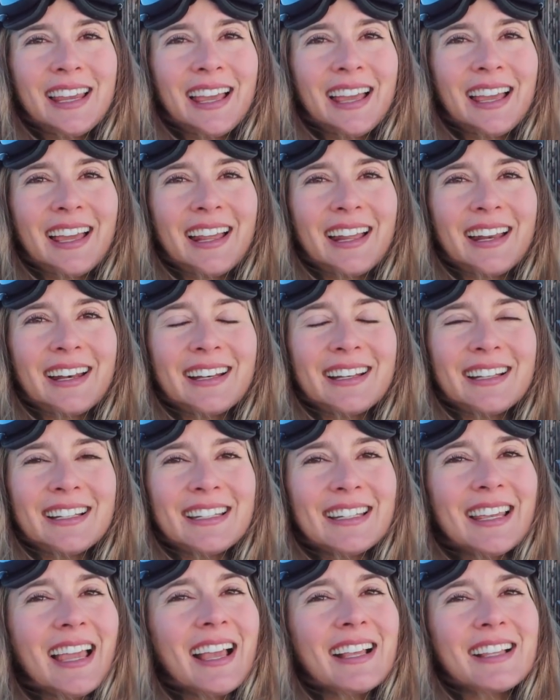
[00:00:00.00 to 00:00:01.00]
And
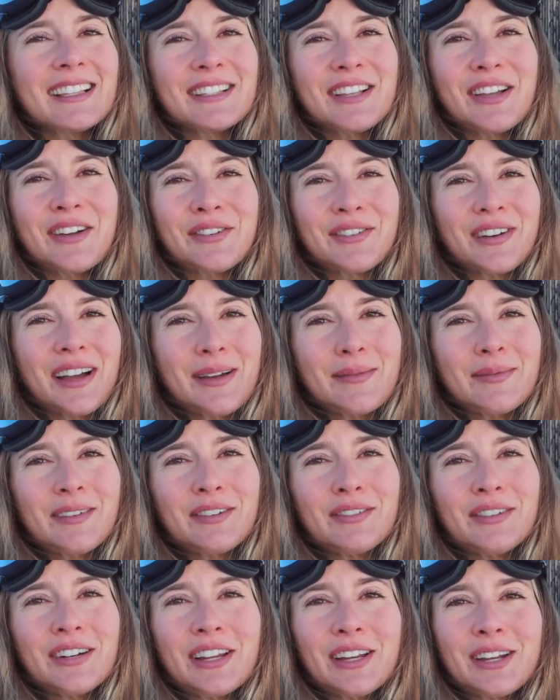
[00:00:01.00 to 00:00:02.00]
yes, no, I'm in
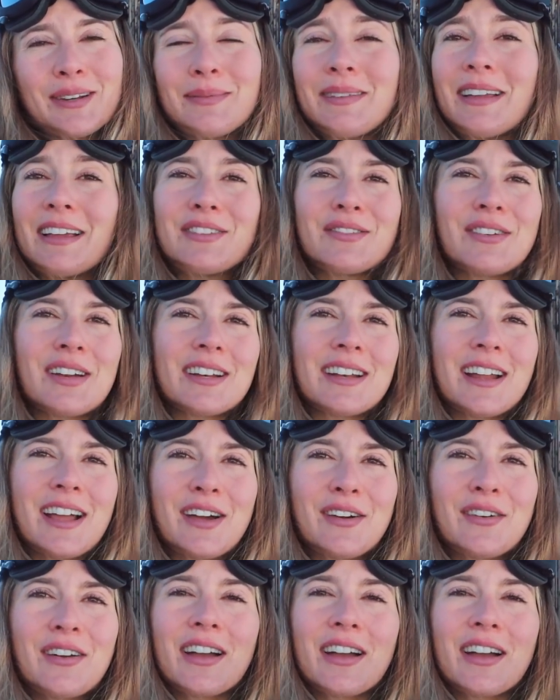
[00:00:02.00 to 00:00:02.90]
a really good place right now.